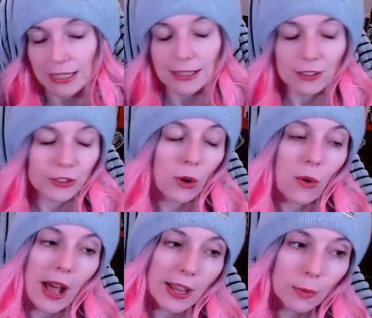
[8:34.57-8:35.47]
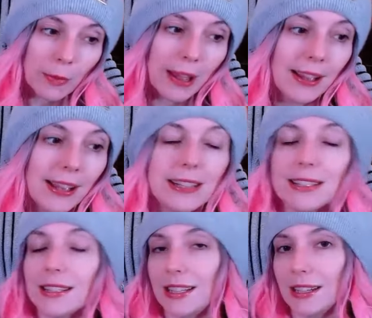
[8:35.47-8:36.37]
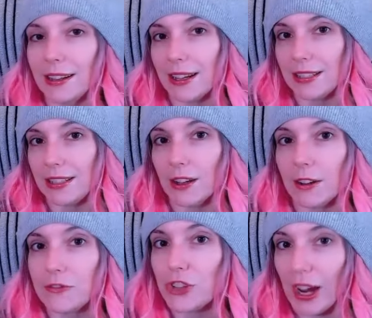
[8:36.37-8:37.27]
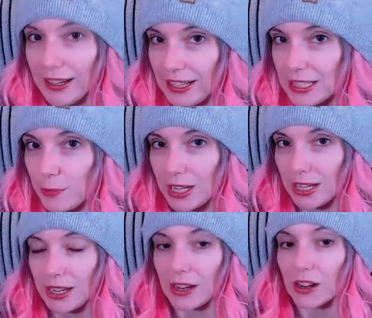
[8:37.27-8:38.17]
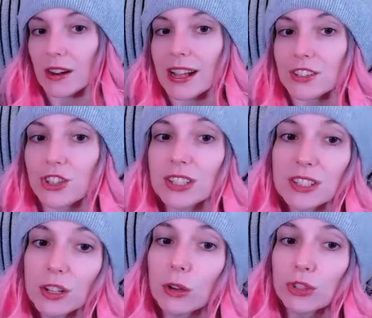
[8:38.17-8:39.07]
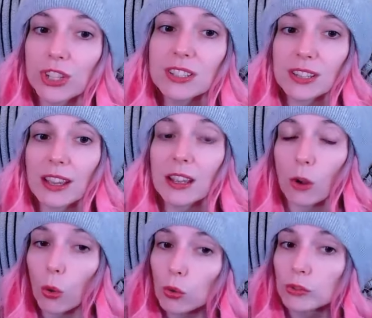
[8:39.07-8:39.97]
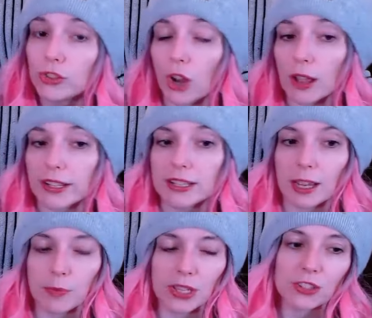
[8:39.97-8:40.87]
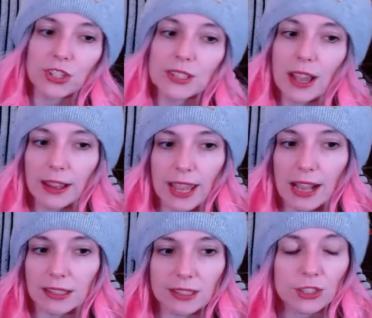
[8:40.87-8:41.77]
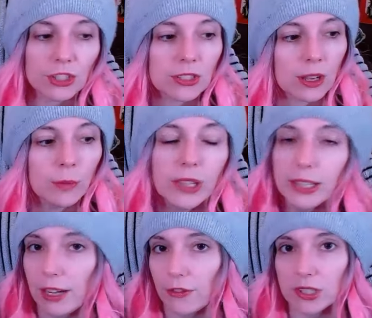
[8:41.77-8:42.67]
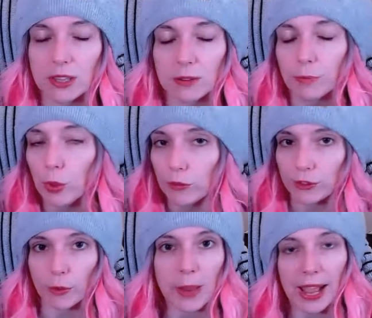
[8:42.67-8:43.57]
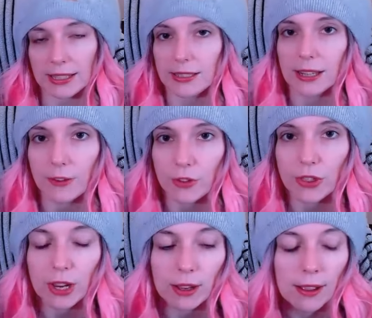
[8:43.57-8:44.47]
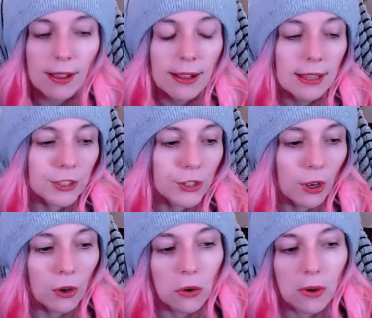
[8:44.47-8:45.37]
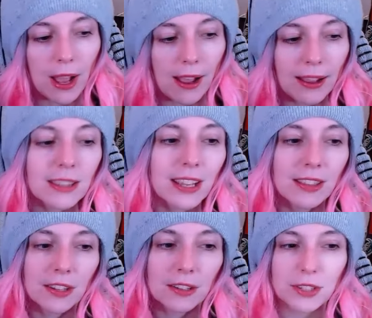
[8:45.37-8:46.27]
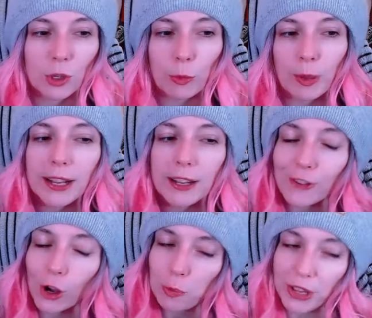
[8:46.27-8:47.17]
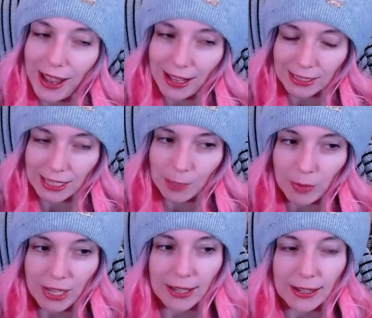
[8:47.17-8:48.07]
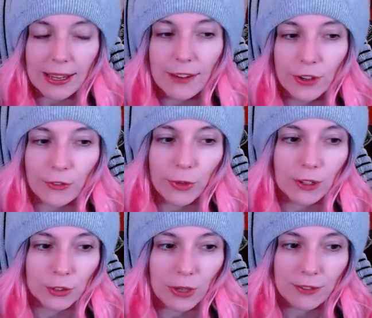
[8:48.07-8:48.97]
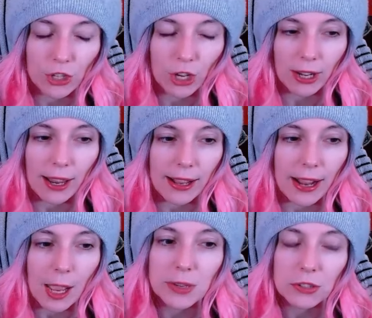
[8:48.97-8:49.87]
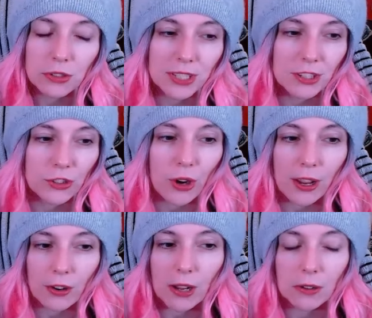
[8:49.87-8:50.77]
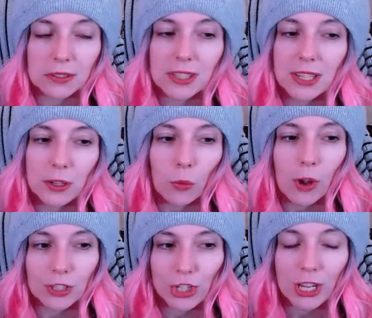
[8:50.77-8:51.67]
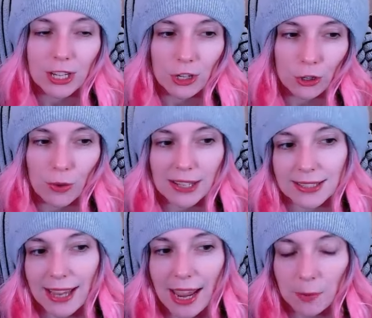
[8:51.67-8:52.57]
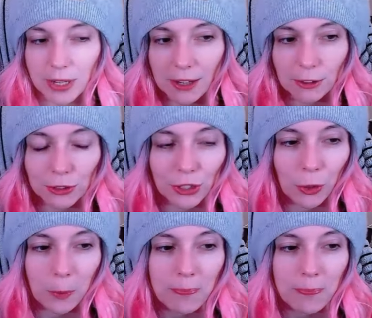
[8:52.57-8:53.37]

So I don't mind the idea of Janet being here, and she's, you know, she's like an old Johnny type thing. She's not Cassie. She's completely different moves from Cassie and everything. So I think there's still plenty of hope that Cassie can be in, even if we also have Janet, and I'm interested to try her out and see what she can do as a cameo. So